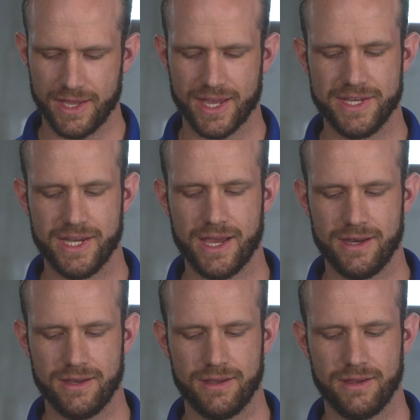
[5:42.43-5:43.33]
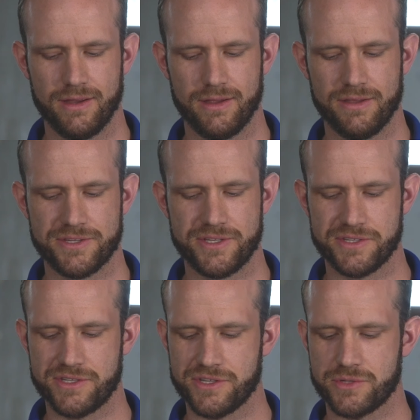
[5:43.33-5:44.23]
And yet,
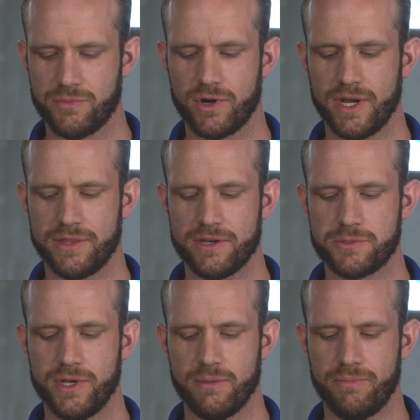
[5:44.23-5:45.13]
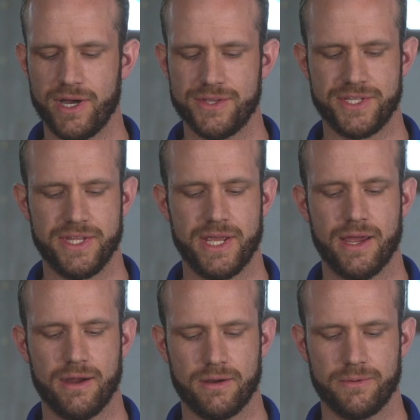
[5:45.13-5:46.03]
since this morning, there's been a buzz in the
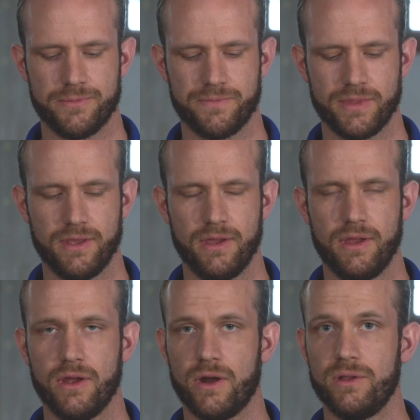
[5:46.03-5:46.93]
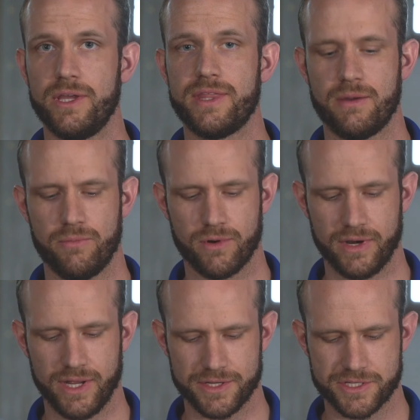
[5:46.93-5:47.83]
air. Early that
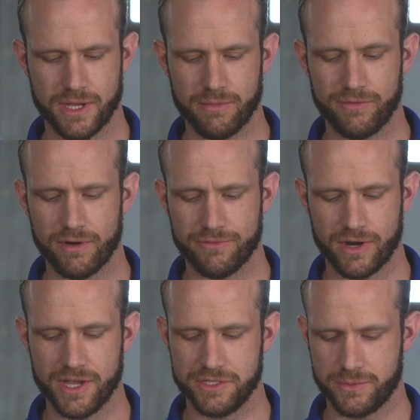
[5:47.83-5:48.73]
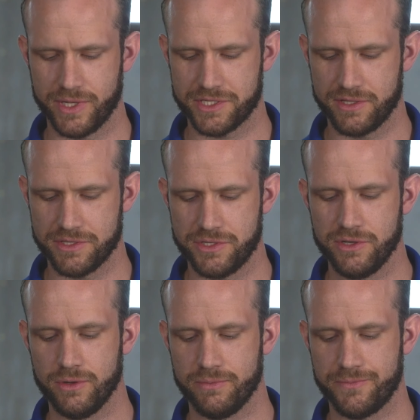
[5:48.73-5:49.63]
morning, some of our friends went to the
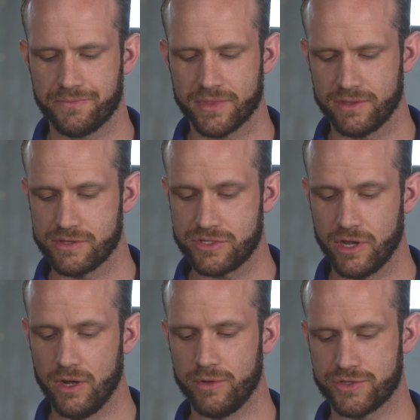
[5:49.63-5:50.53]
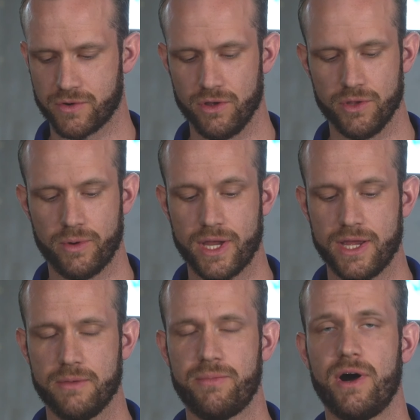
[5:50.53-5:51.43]
tomb. The stone was rolled
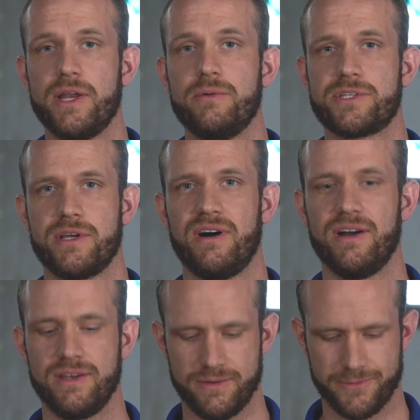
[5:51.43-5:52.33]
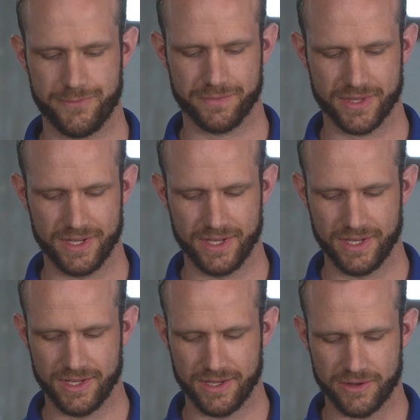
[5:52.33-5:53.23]
away and the body was gone.
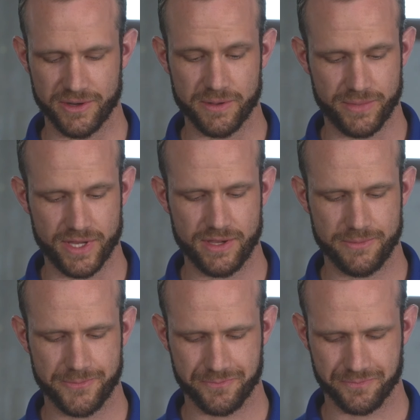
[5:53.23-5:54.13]
Could it be?